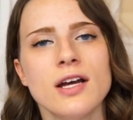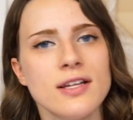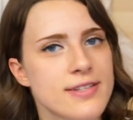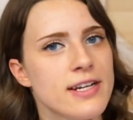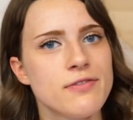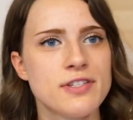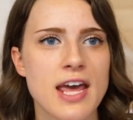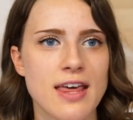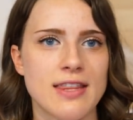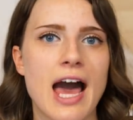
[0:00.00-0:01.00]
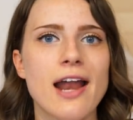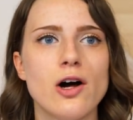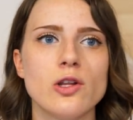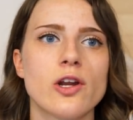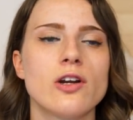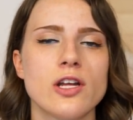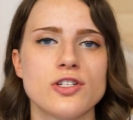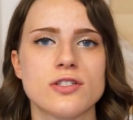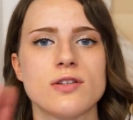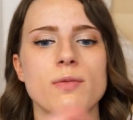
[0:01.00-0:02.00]
Instead of saying that, I'll literally
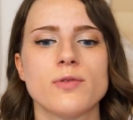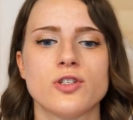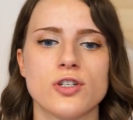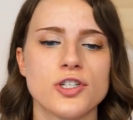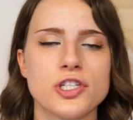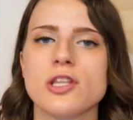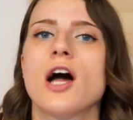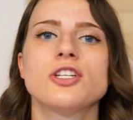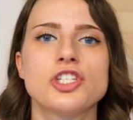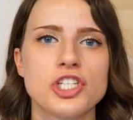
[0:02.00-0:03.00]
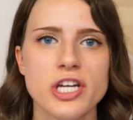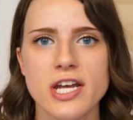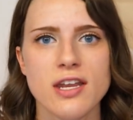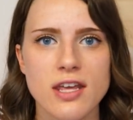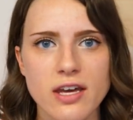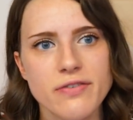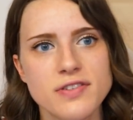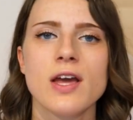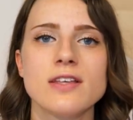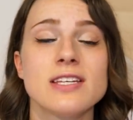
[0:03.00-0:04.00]
just search lunch in GIFs,